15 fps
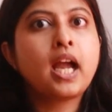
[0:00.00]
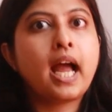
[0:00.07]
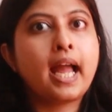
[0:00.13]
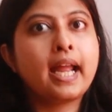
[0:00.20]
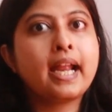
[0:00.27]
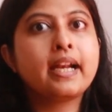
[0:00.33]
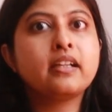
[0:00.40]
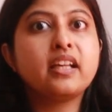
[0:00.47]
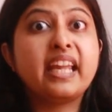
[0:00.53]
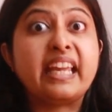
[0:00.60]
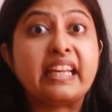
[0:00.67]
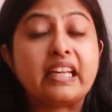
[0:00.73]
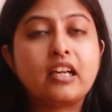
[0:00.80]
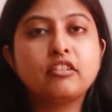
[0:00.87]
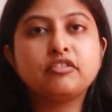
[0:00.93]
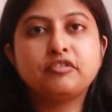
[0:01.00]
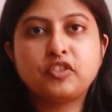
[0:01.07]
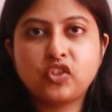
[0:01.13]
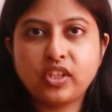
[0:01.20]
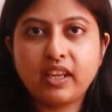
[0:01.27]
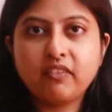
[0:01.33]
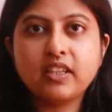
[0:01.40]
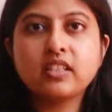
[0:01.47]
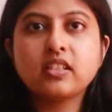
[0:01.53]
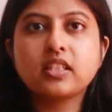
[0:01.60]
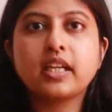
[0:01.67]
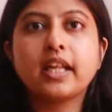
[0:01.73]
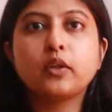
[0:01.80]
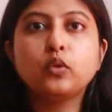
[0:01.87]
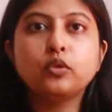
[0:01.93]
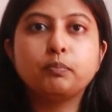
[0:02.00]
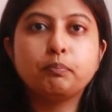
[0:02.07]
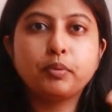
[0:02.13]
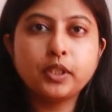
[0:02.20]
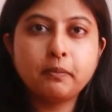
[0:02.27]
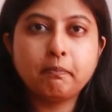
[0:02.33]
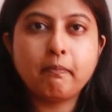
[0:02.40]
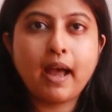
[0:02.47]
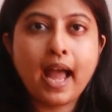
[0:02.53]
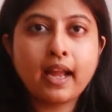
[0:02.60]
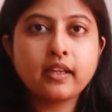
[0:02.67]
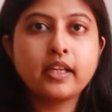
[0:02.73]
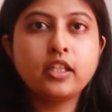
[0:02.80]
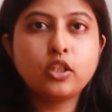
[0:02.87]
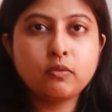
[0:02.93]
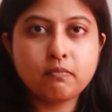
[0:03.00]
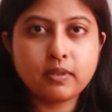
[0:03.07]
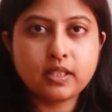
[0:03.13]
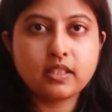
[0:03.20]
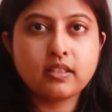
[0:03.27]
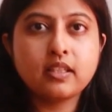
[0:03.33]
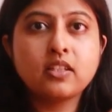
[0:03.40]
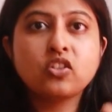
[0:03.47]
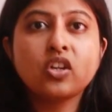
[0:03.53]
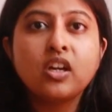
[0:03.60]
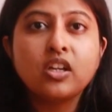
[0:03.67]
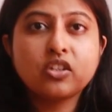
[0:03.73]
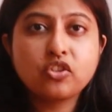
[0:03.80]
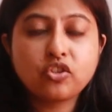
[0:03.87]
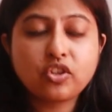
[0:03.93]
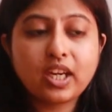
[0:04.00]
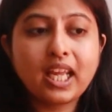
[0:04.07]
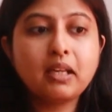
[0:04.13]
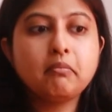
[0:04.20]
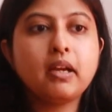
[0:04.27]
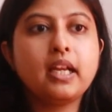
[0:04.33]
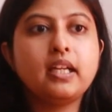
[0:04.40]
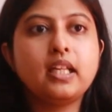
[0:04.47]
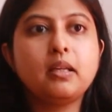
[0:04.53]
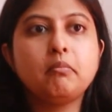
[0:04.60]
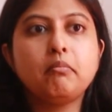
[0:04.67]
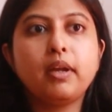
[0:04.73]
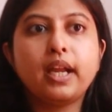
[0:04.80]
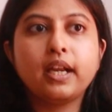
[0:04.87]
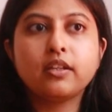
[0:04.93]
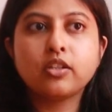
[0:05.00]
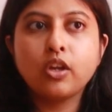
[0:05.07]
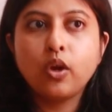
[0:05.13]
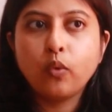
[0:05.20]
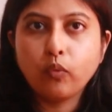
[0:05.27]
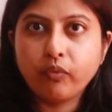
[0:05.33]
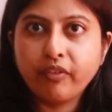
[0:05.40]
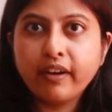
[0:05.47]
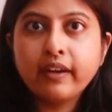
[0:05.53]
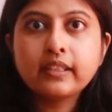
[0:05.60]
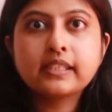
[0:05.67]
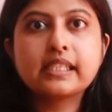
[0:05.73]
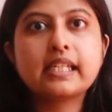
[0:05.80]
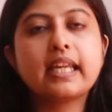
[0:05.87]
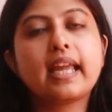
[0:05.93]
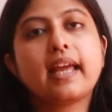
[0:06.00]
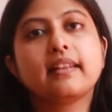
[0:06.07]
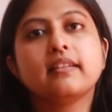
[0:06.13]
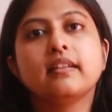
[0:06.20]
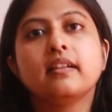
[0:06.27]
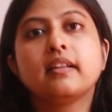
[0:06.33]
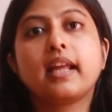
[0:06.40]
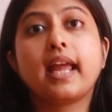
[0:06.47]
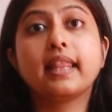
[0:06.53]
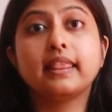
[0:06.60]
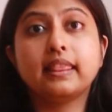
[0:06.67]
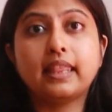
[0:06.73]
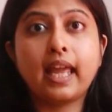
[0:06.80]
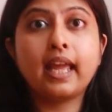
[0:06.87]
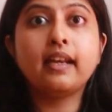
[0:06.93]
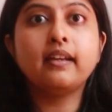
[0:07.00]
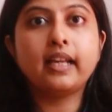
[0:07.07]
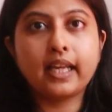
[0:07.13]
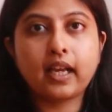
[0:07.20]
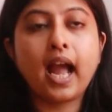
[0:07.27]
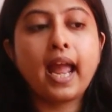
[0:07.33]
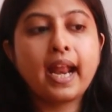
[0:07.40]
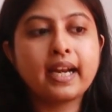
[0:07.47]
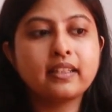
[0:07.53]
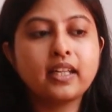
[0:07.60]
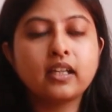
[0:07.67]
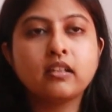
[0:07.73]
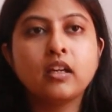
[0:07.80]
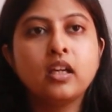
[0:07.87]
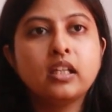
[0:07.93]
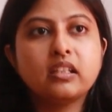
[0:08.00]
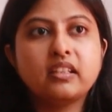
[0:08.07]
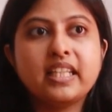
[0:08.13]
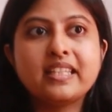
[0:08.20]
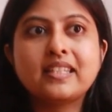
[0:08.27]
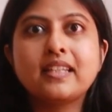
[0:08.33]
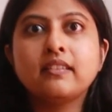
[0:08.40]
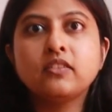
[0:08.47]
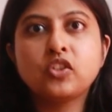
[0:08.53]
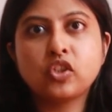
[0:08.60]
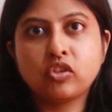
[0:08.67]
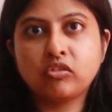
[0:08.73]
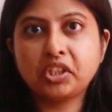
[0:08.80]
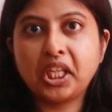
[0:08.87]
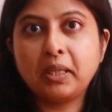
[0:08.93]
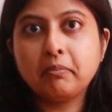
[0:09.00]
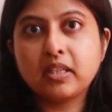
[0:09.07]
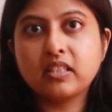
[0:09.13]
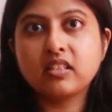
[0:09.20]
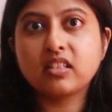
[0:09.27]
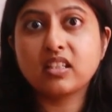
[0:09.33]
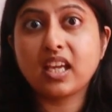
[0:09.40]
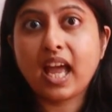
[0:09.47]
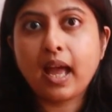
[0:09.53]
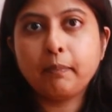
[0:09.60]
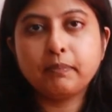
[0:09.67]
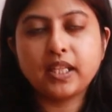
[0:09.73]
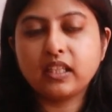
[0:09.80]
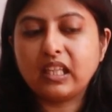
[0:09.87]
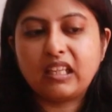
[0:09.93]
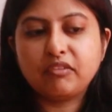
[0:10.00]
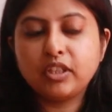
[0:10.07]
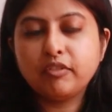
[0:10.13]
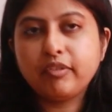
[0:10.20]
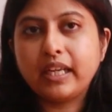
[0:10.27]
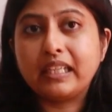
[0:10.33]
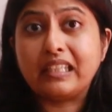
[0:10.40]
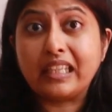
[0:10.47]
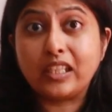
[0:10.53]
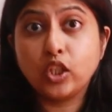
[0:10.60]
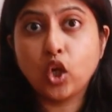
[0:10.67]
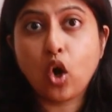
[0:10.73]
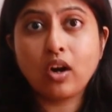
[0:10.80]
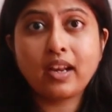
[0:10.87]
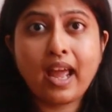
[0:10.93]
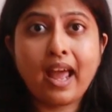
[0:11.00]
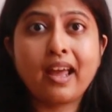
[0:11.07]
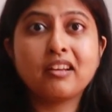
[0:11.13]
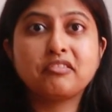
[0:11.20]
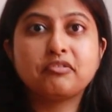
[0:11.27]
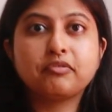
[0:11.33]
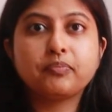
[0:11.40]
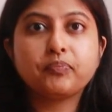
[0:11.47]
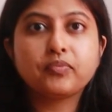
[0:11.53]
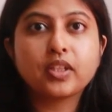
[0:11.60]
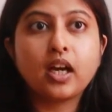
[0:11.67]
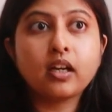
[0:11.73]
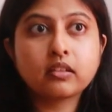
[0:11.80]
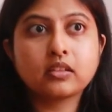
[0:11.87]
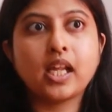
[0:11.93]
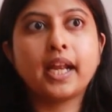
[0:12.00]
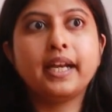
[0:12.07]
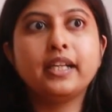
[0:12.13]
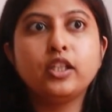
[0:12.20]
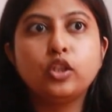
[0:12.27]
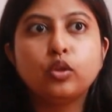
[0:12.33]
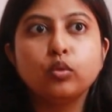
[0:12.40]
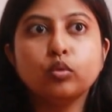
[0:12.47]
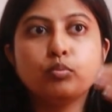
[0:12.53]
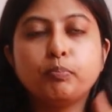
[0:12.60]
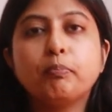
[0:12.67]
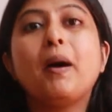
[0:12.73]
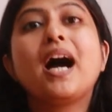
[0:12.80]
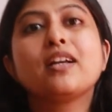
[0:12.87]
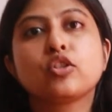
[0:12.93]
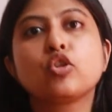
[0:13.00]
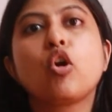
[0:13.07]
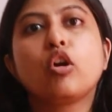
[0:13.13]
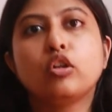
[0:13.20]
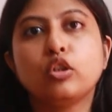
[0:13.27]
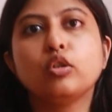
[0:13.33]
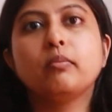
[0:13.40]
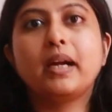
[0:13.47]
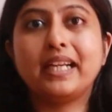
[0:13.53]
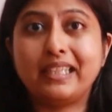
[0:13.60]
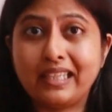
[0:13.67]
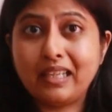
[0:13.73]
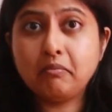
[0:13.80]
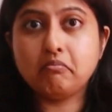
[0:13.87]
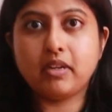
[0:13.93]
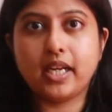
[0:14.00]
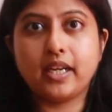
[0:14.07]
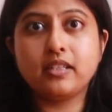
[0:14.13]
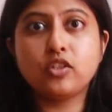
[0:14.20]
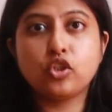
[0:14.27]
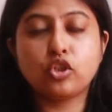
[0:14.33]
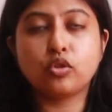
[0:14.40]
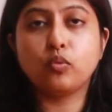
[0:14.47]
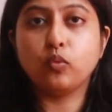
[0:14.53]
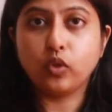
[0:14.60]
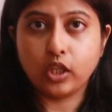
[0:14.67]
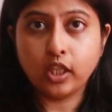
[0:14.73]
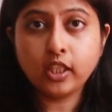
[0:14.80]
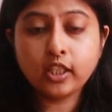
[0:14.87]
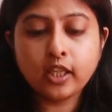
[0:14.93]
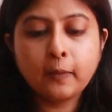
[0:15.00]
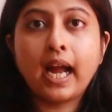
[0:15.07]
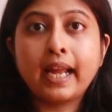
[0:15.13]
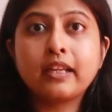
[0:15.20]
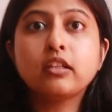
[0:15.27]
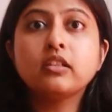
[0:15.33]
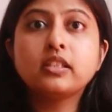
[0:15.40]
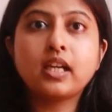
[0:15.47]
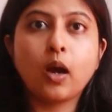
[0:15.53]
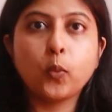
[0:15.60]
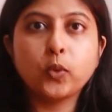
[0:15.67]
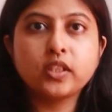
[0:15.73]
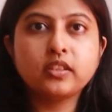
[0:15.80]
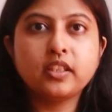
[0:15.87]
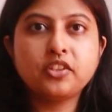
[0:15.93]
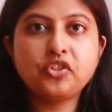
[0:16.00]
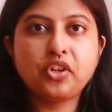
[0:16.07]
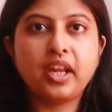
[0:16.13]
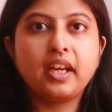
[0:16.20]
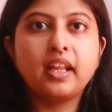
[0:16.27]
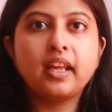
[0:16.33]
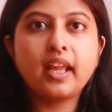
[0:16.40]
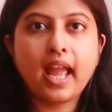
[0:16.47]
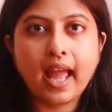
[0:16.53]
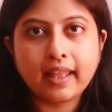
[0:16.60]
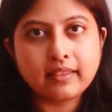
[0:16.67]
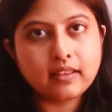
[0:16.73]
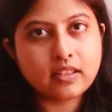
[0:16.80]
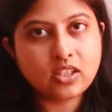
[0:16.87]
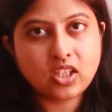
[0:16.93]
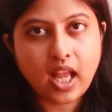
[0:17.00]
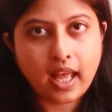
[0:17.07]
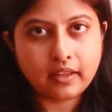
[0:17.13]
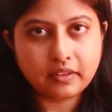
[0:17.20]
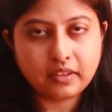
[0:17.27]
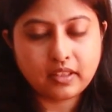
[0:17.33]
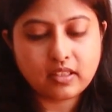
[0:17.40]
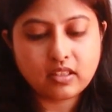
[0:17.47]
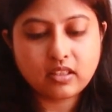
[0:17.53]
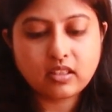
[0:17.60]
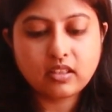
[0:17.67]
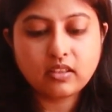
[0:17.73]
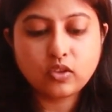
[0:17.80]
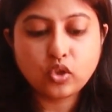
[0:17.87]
I had enough savings that I could put back into business, train my teammate, work together, and then I had that decent 3 months gap that even if I did not have a client to pass on to my teammates to work, I could cover their training and their salaries.